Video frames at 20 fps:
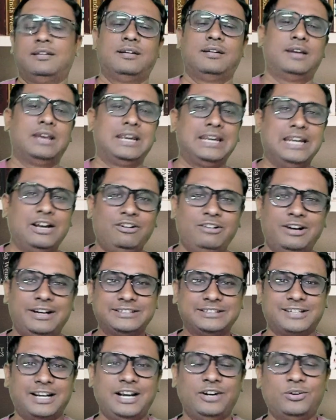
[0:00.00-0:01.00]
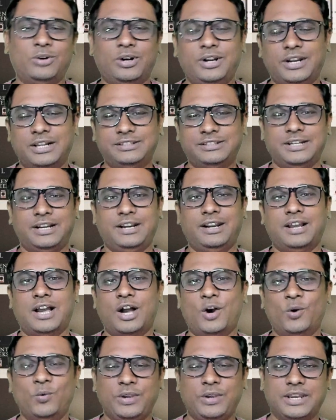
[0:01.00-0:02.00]
Now let us try to understand
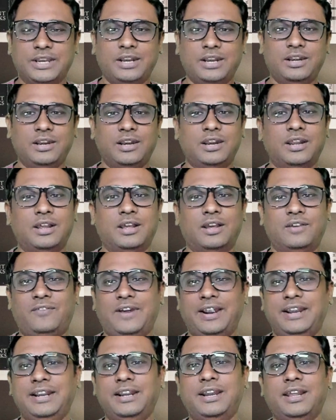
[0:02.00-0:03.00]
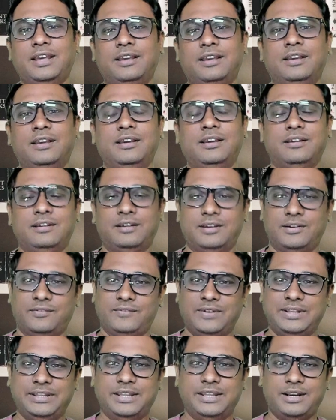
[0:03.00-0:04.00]
how we can find
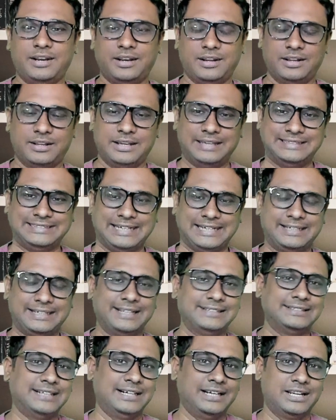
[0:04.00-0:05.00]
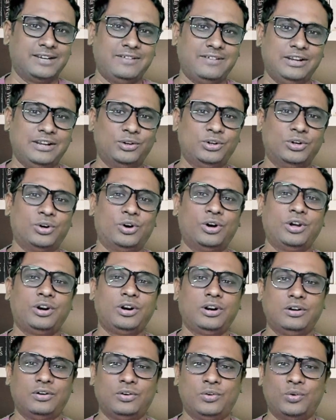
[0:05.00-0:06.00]
whether a sector is undervalued
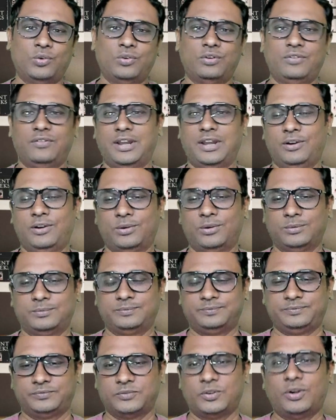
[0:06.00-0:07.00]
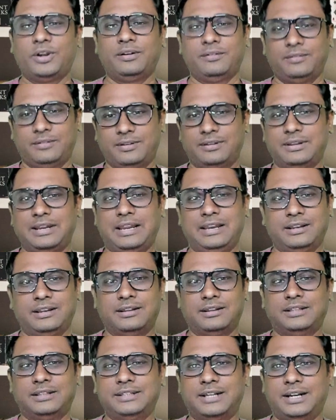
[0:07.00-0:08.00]
or overvalued or
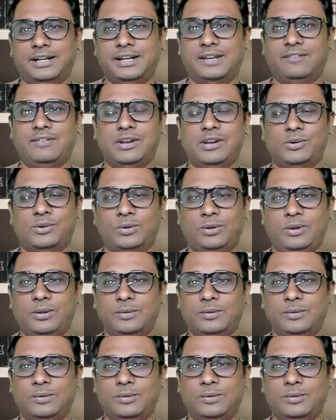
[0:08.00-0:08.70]
the undervalued one.